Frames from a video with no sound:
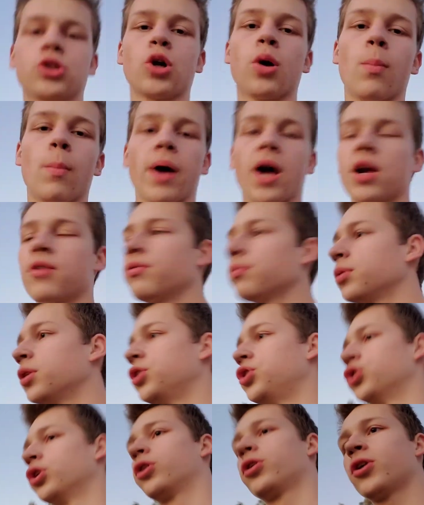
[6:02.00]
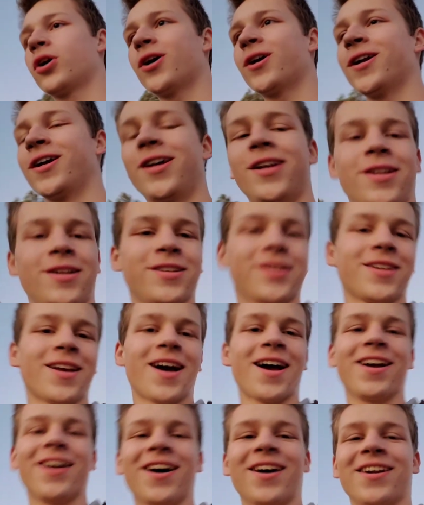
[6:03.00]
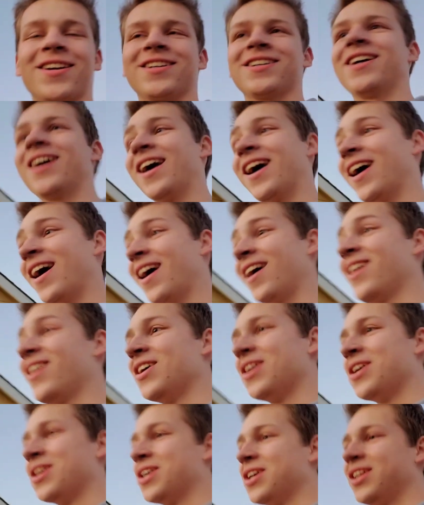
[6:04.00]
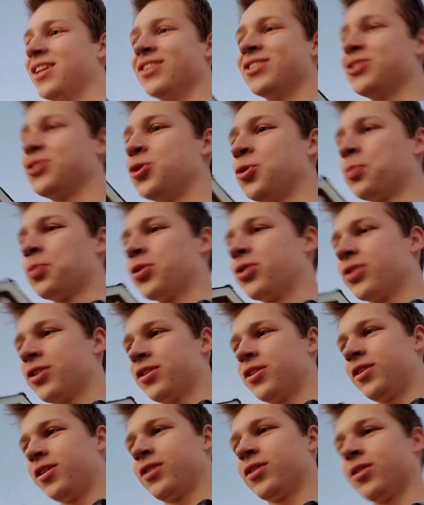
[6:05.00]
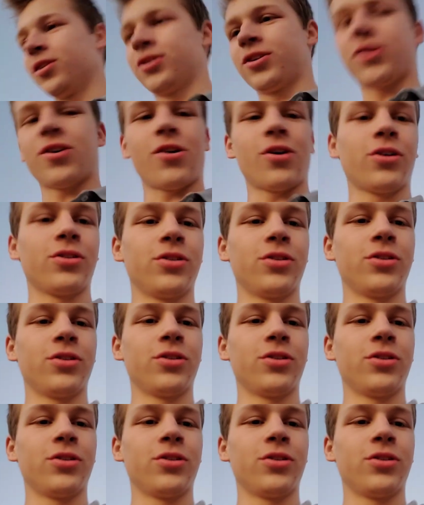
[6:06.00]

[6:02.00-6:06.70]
So I'm back from the junkyard and I got a super good deal on all these